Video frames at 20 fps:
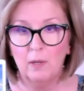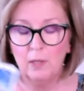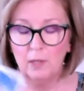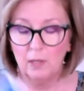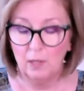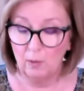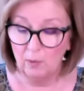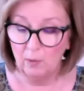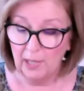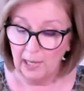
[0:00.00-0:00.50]

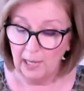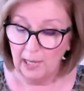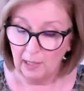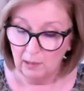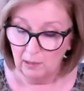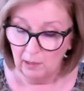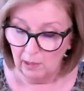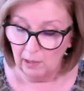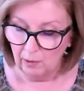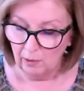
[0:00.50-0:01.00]
you know, get
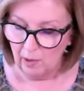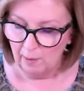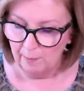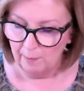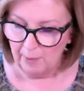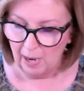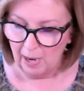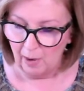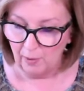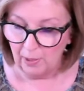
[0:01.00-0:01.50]
clear
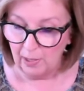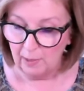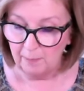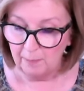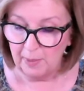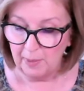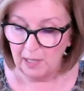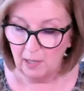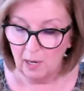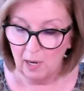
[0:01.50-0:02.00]
about
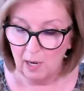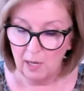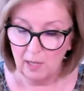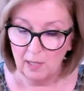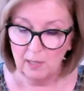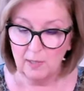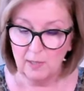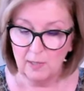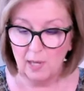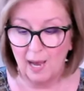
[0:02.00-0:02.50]
it,
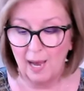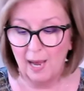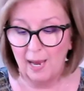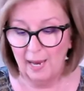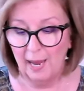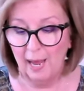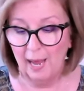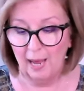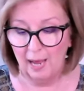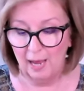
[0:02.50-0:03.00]
because I
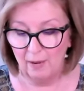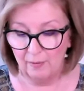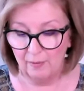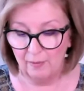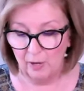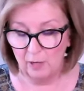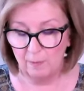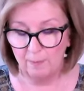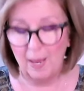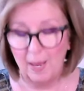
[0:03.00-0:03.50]
have
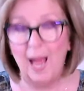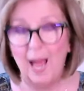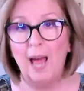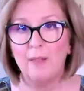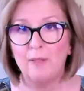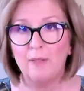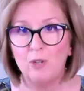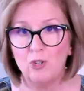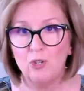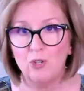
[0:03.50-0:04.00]
a
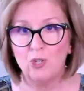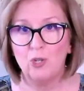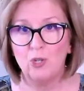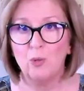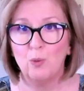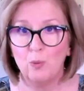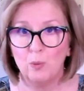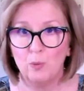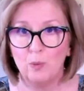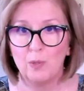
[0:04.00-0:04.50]
path to
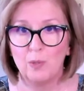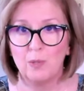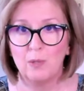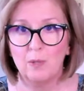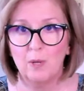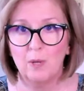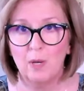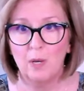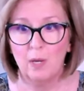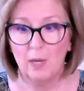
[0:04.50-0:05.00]
choose
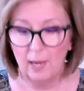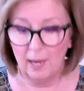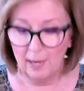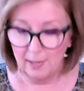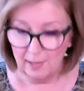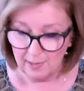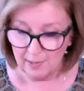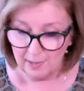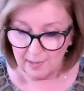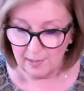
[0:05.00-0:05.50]

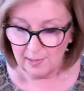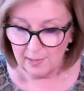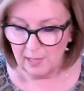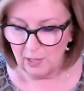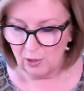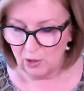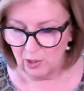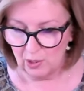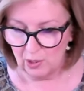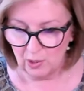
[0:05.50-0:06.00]
and a
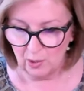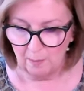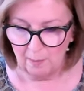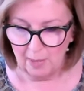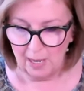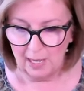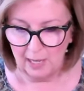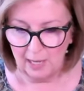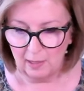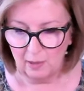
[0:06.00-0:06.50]
decision to
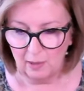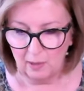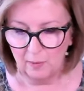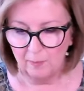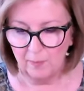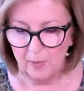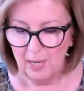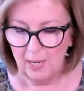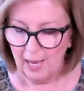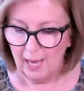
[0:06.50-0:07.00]
make.
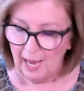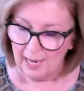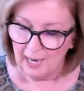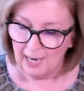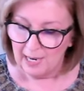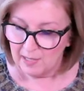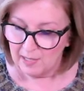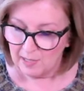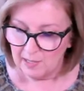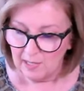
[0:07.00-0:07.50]
And
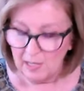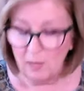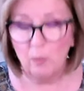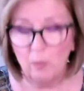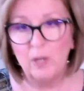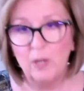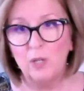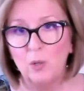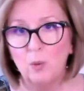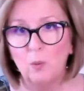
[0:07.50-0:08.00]
I see
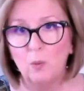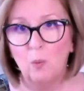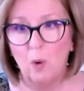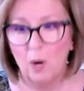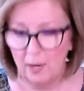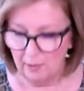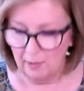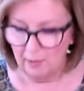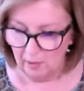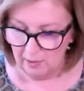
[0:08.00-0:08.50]
what you
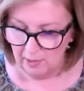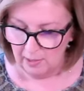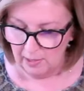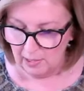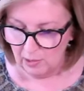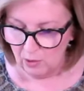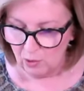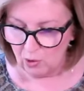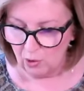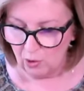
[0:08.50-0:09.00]
want on an
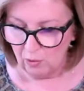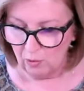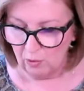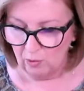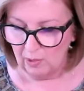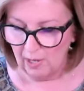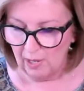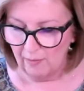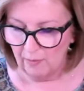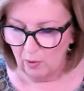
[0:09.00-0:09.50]

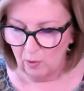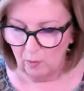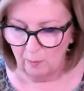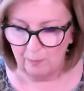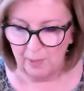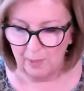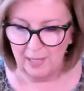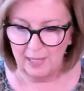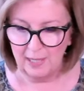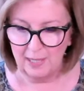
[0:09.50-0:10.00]
internal level,
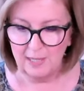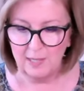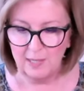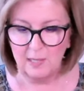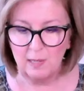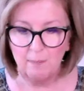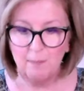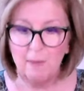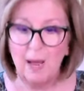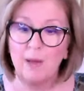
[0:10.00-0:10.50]
but it
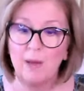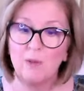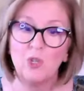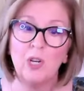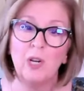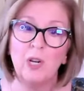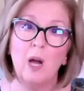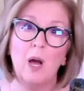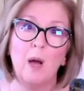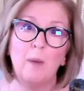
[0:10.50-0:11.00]
isn't
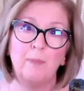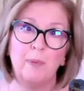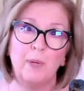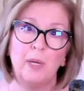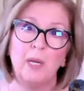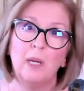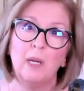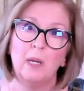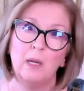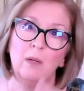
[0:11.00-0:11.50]
matching up
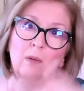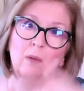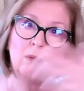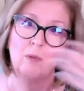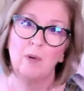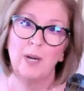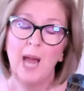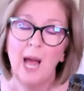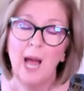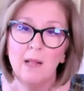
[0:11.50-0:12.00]
in
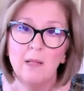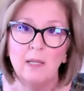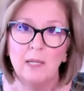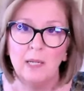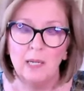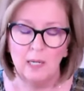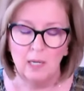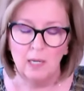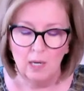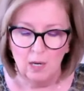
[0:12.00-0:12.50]

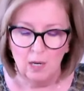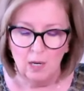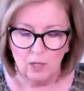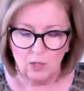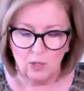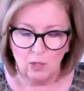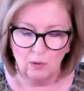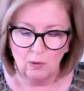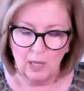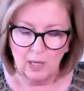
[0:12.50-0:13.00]
reality.
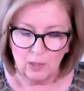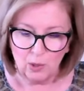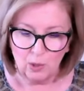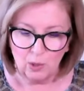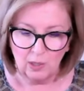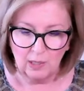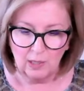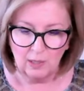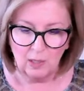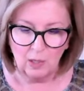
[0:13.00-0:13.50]
So let's
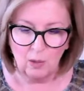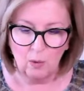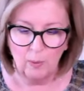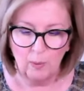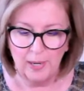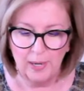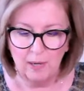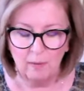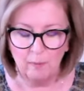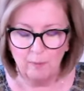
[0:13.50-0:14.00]
look at the
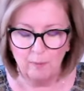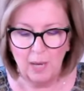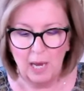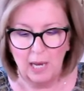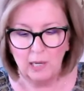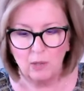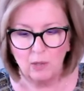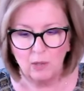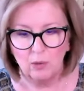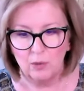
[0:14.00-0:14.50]
Queen of
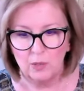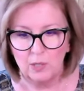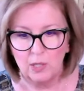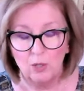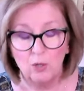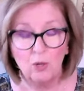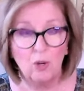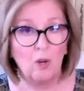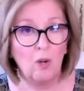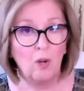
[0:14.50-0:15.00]
Pentacles
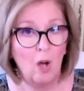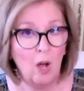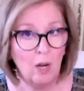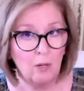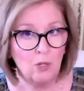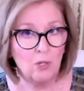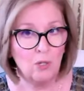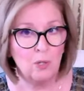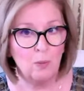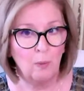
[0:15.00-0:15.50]
in your
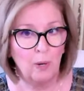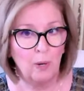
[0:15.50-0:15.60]
conscious